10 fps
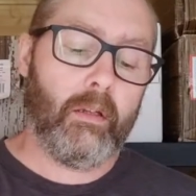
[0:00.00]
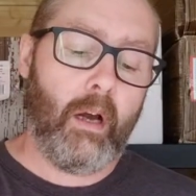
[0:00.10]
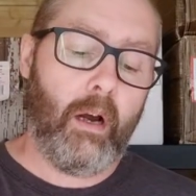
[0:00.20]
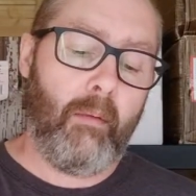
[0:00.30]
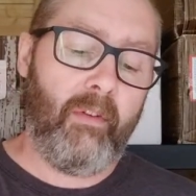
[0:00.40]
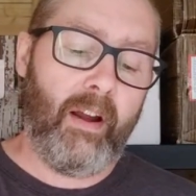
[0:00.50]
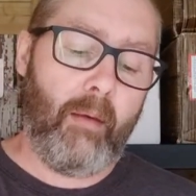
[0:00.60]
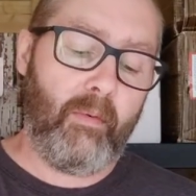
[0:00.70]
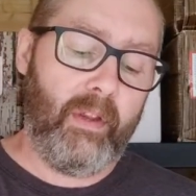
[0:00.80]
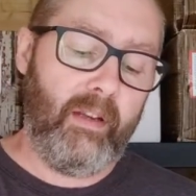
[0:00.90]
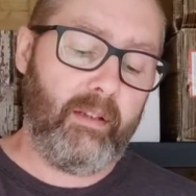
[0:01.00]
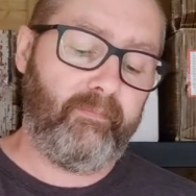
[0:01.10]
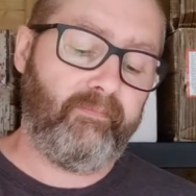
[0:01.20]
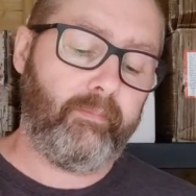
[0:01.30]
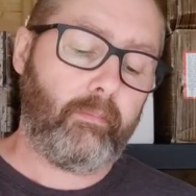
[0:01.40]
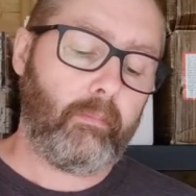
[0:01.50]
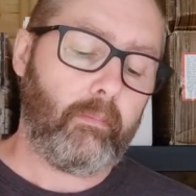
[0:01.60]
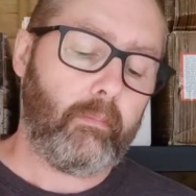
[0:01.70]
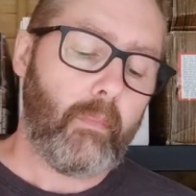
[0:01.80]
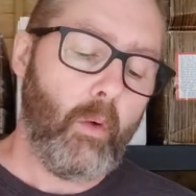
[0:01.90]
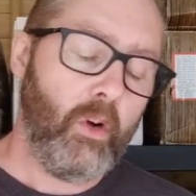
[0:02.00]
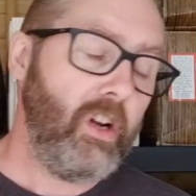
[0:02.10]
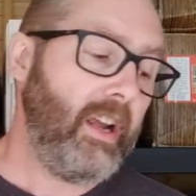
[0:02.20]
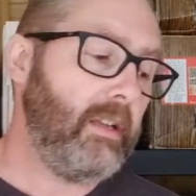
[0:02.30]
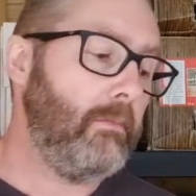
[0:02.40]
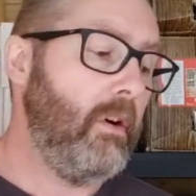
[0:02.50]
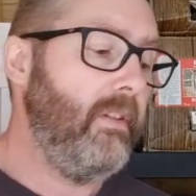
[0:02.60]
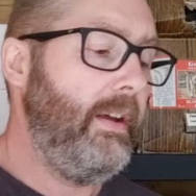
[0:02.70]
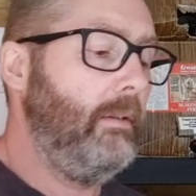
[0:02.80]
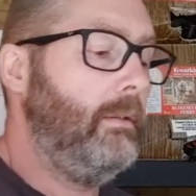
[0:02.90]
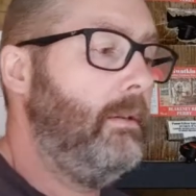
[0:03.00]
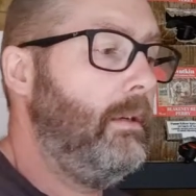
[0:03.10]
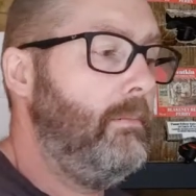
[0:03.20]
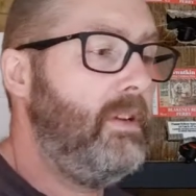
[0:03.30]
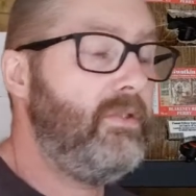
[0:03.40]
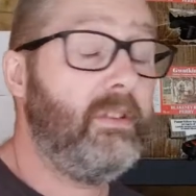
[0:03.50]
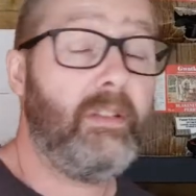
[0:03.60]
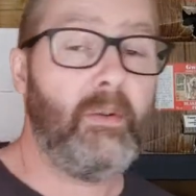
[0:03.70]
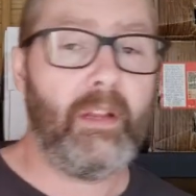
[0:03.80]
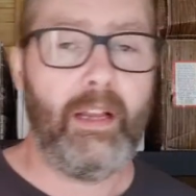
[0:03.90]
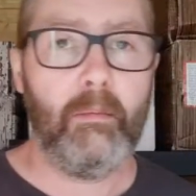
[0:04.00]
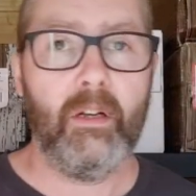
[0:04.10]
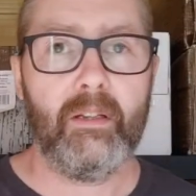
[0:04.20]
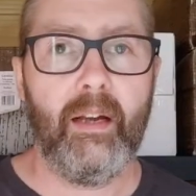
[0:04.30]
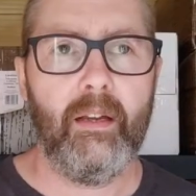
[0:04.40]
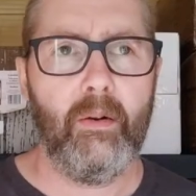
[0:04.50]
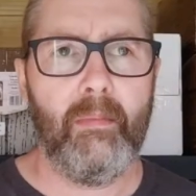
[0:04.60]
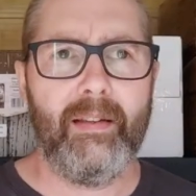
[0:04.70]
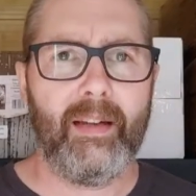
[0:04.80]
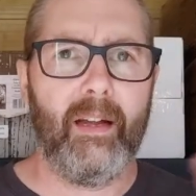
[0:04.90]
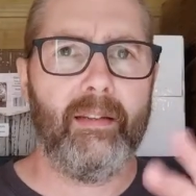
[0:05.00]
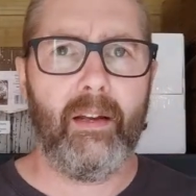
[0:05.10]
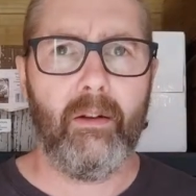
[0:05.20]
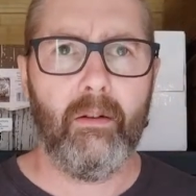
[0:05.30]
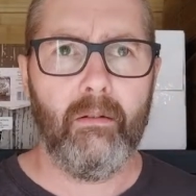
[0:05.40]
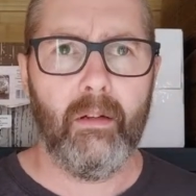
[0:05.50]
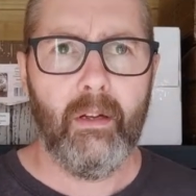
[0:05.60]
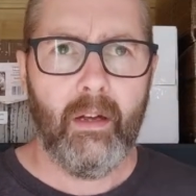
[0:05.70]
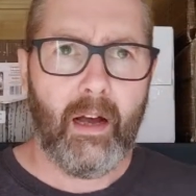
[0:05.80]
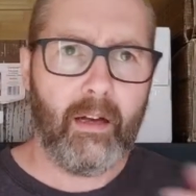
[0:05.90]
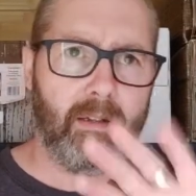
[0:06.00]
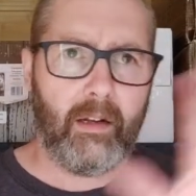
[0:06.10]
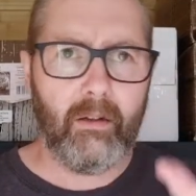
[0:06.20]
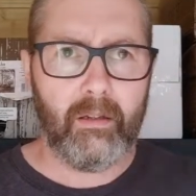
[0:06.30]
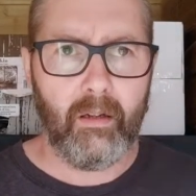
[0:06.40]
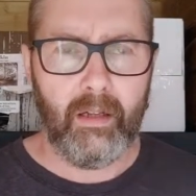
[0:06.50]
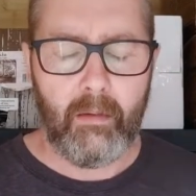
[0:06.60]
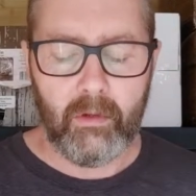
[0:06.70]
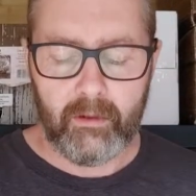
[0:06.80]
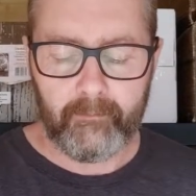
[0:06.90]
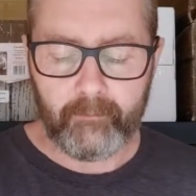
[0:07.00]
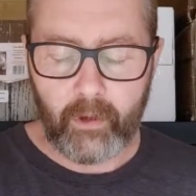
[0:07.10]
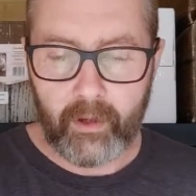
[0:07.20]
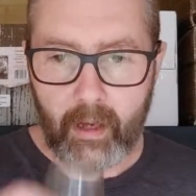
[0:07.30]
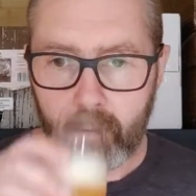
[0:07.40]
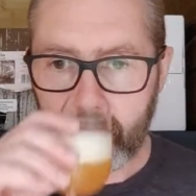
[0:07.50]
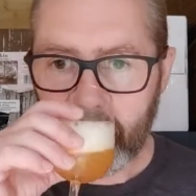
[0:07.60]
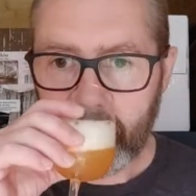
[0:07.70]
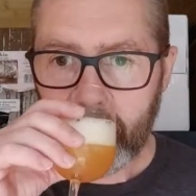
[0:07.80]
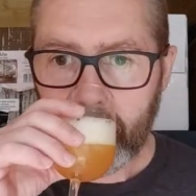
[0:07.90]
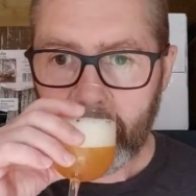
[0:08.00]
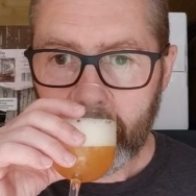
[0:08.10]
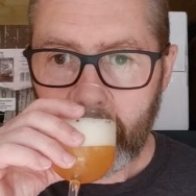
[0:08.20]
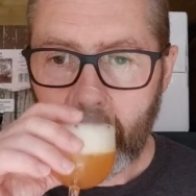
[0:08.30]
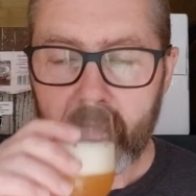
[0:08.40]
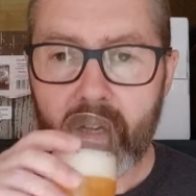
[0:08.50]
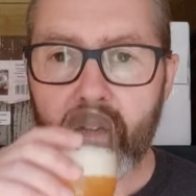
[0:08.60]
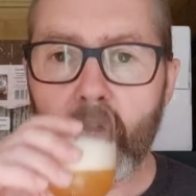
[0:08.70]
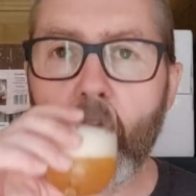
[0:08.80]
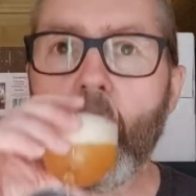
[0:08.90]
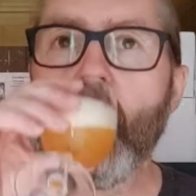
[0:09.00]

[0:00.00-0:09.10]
So I'm very happy with this. We're going to get some more of it. Be interesting to see what the label looks like. They do amazing art deco sort of labels on there. All the ciders.